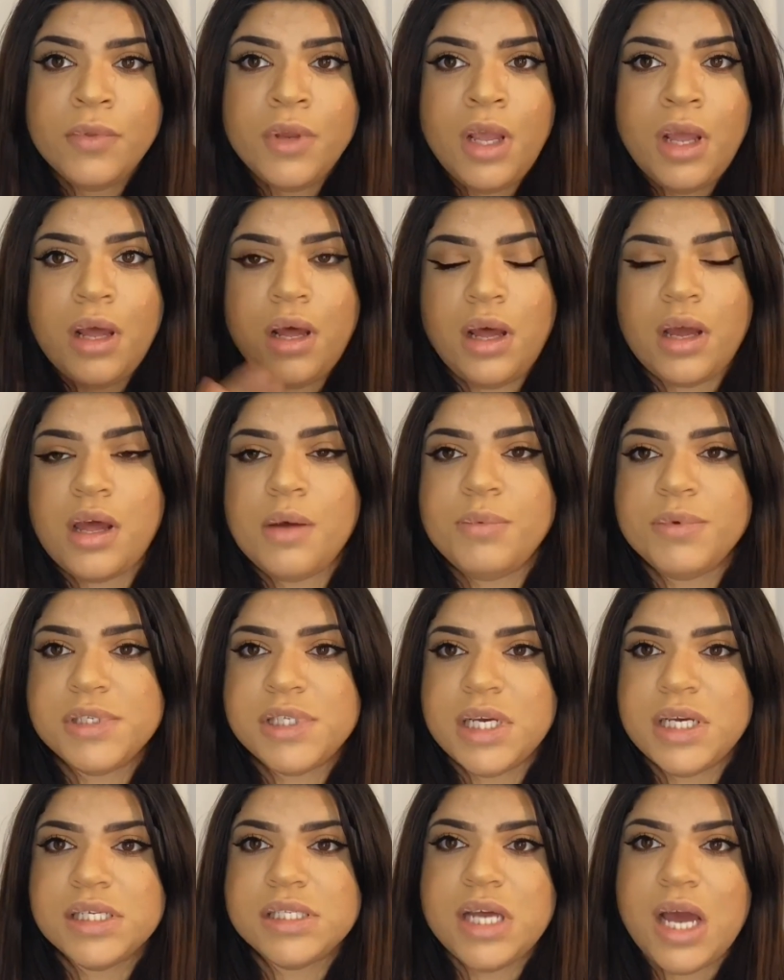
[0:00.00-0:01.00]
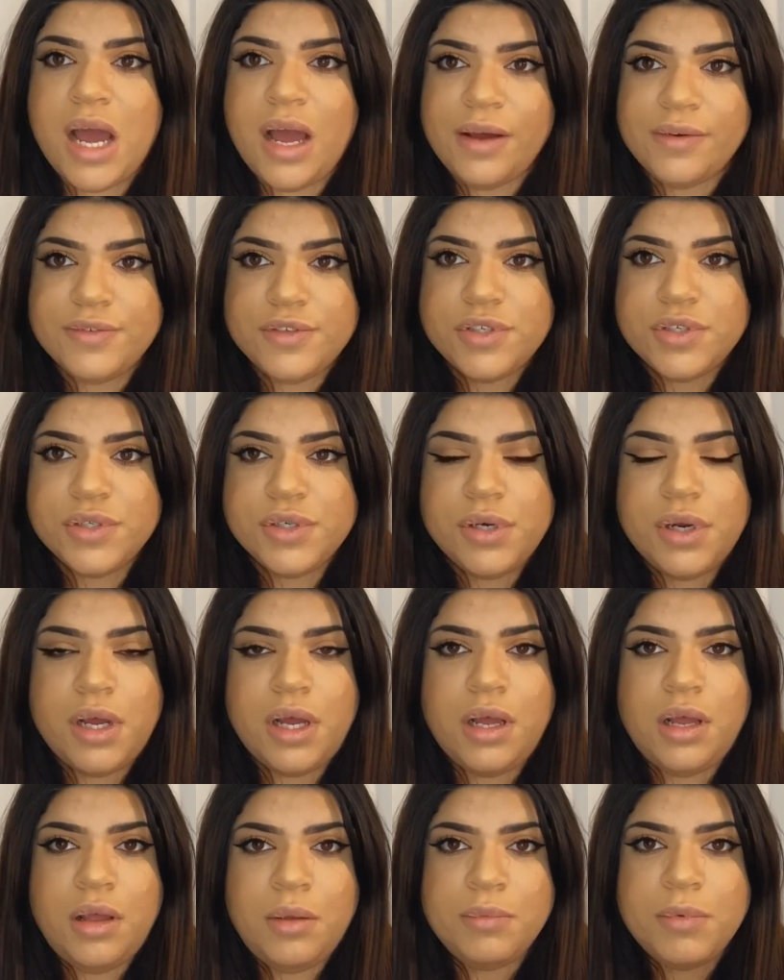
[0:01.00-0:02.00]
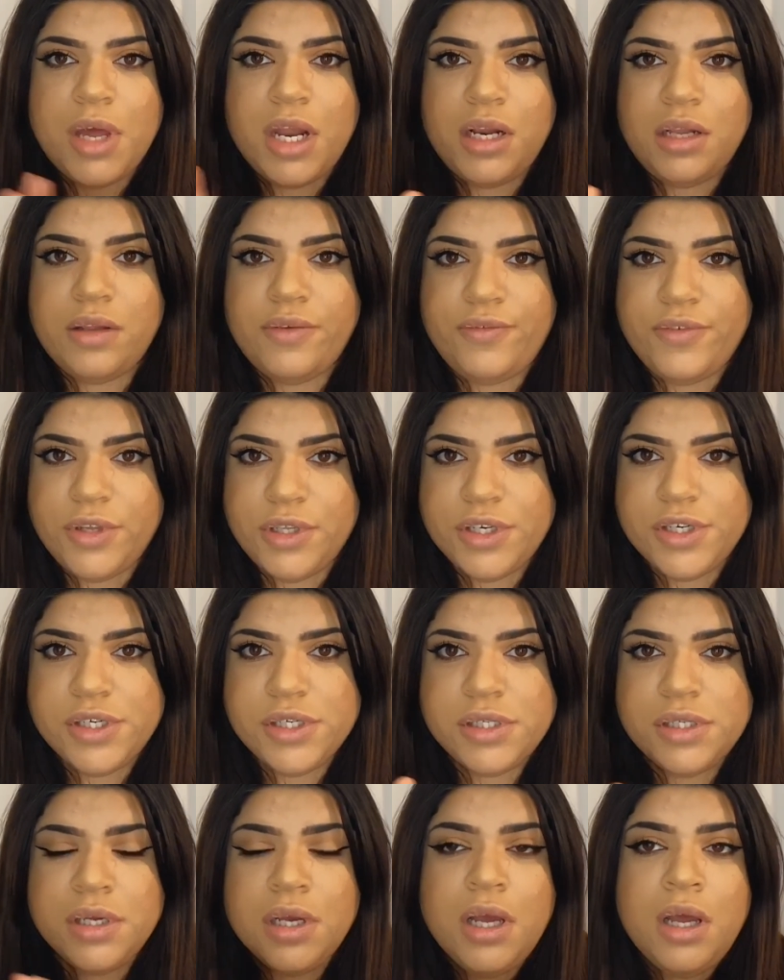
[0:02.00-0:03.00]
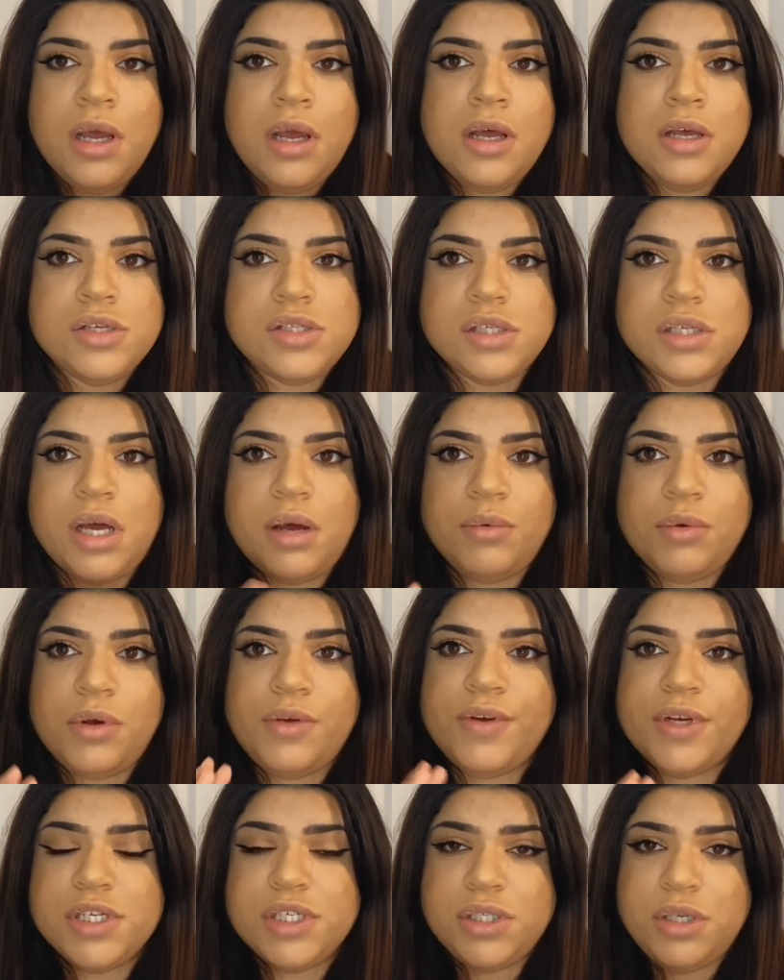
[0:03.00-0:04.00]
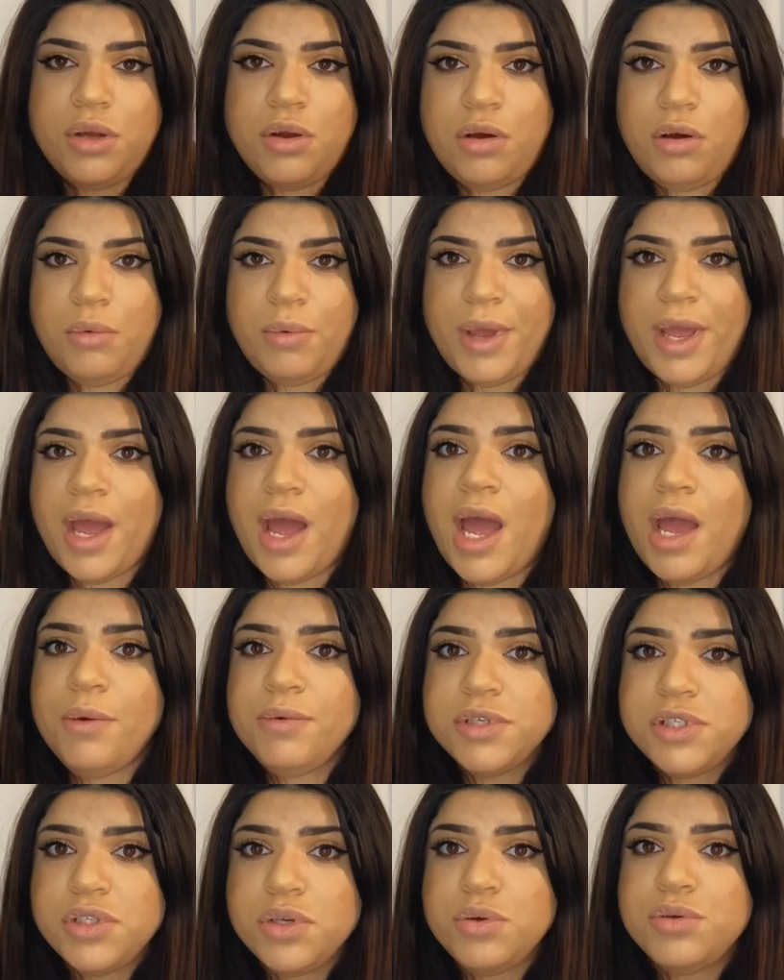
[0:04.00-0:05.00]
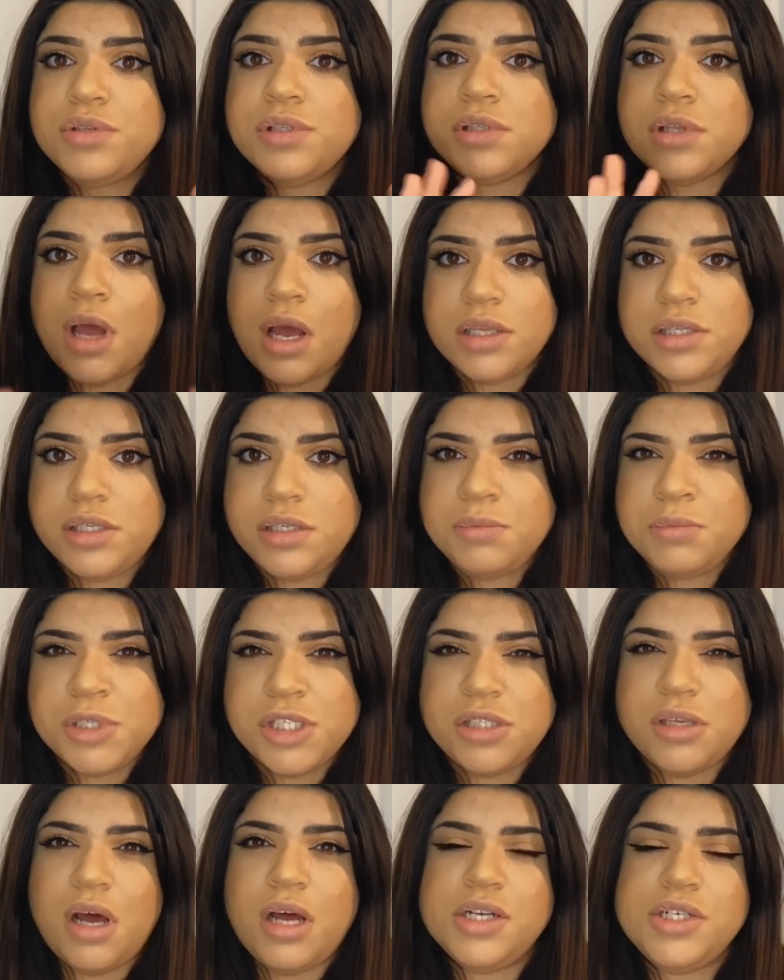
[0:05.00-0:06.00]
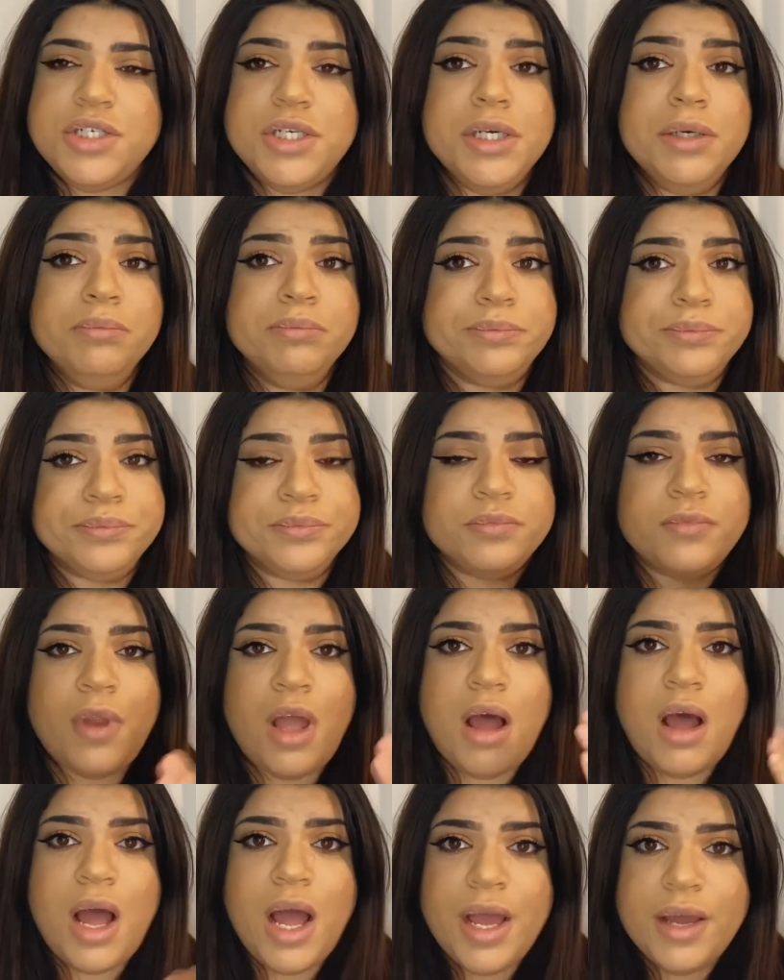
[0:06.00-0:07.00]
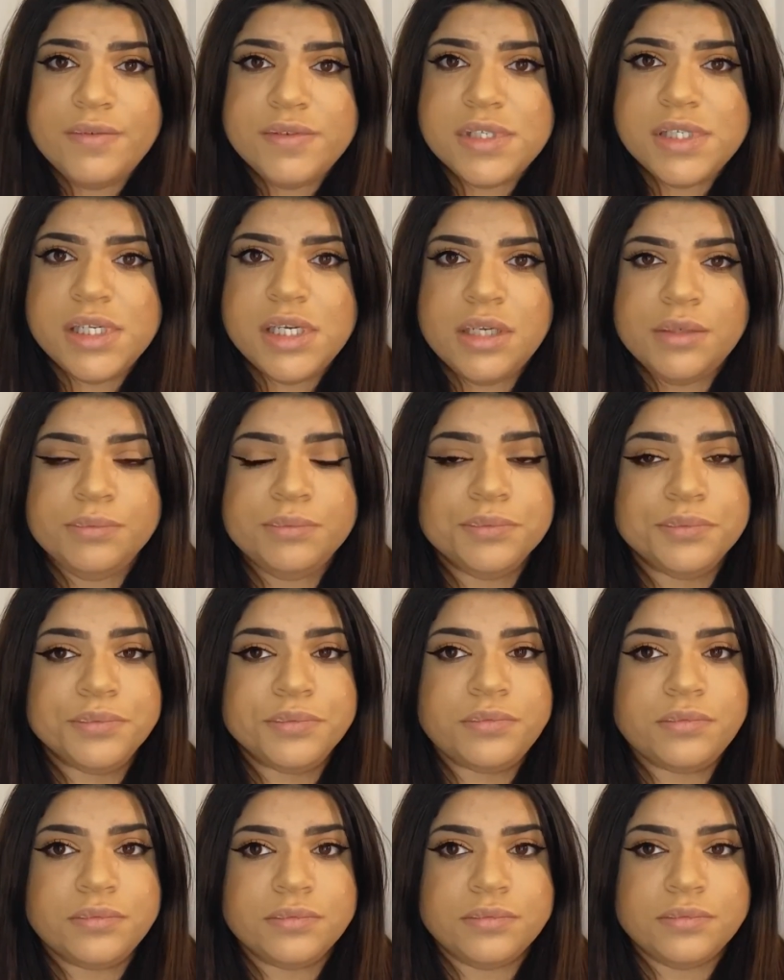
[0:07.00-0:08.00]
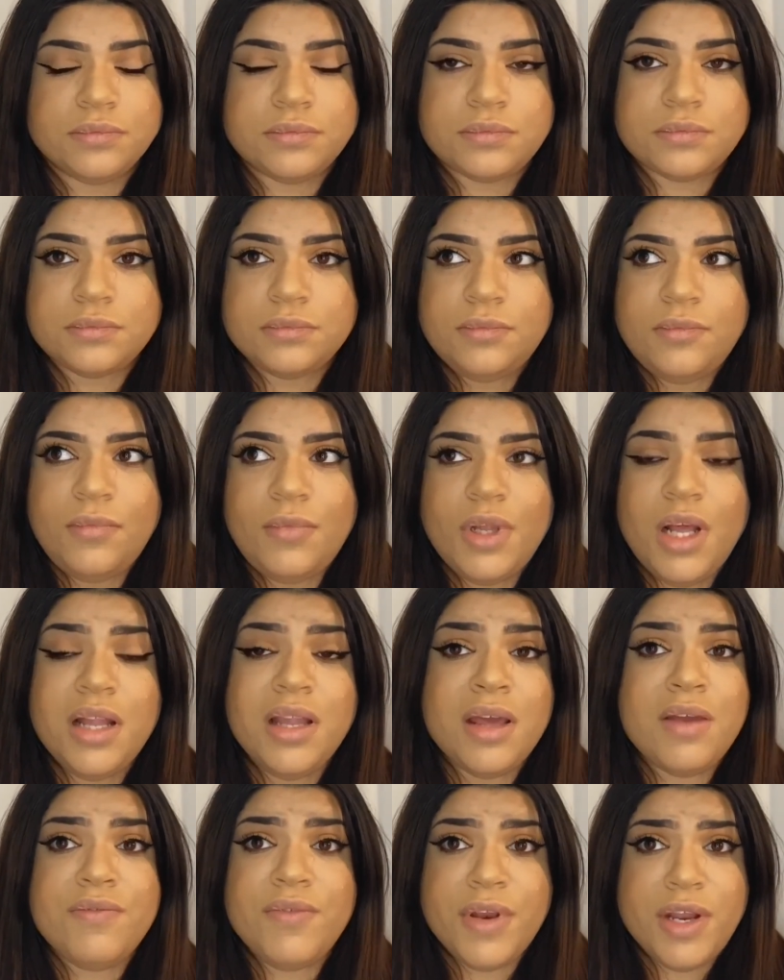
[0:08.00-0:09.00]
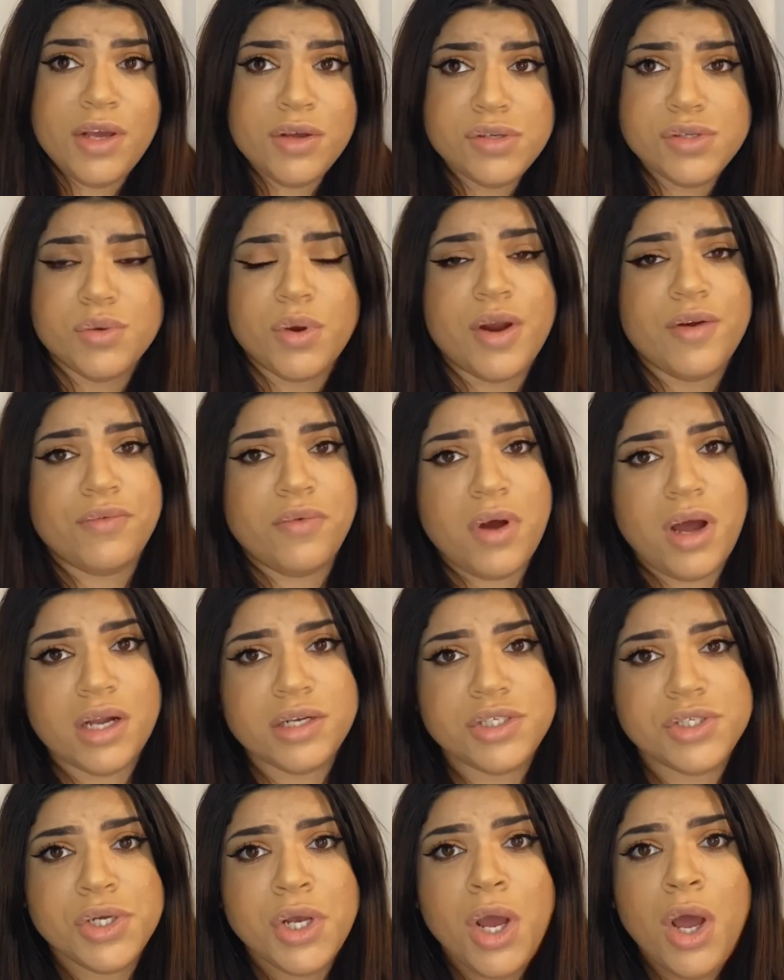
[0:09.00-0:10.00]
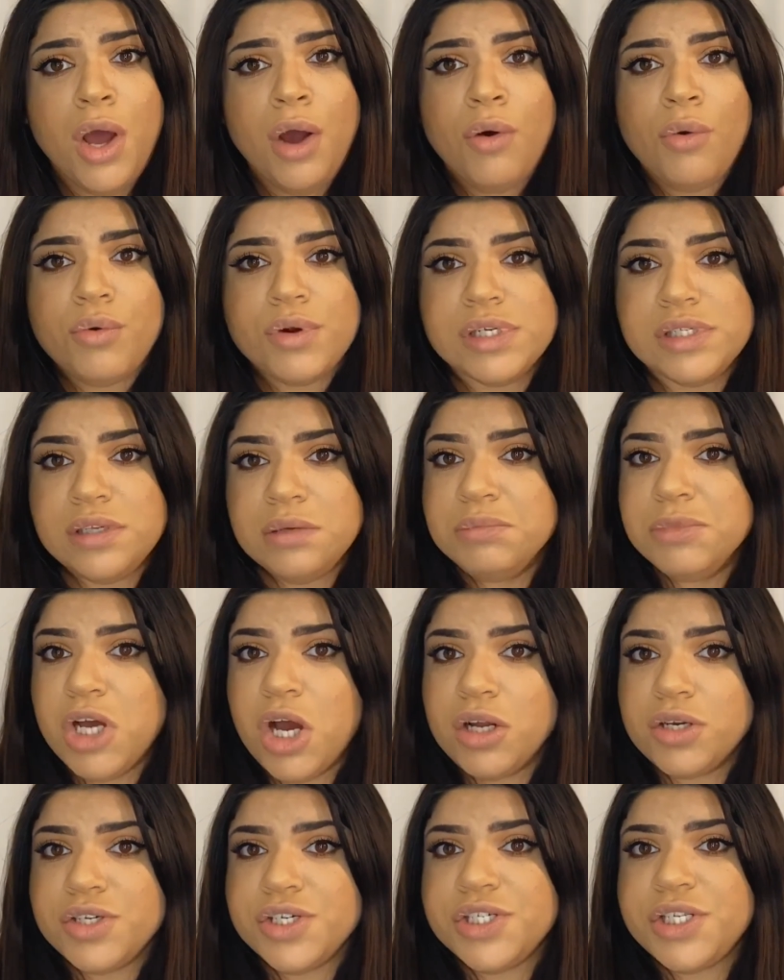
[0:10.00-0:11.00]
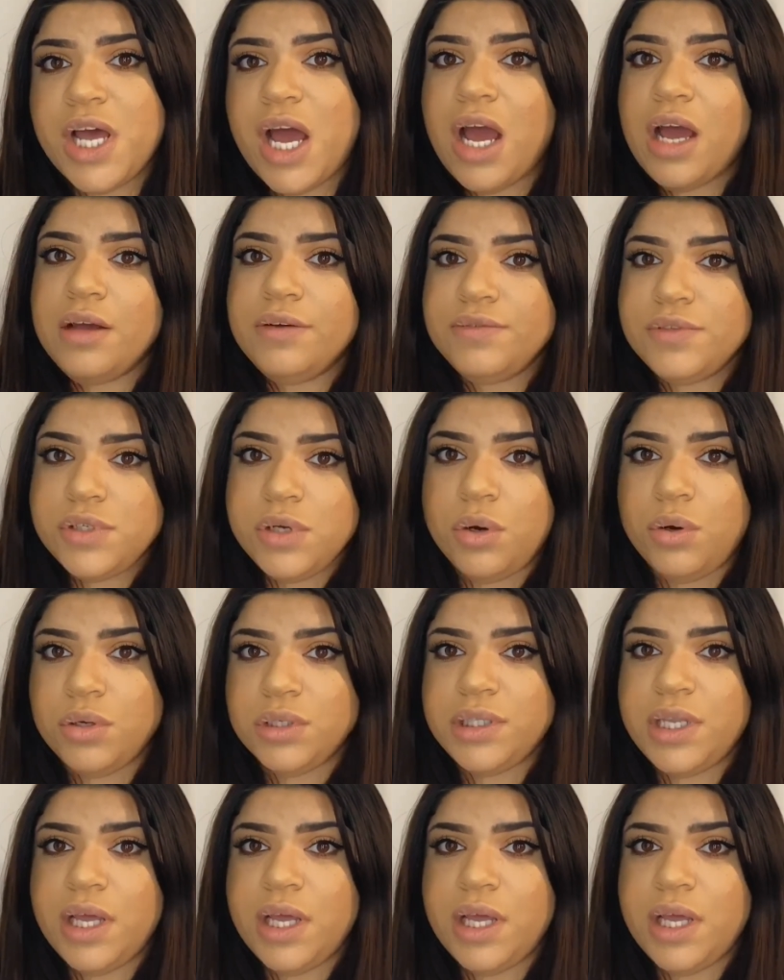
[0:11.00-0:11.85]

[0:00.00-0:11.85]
a couple days after getting the fillers, so that will eventually go away. I was told not to massage it. Now I've seen like videos where I watched where some doctors have told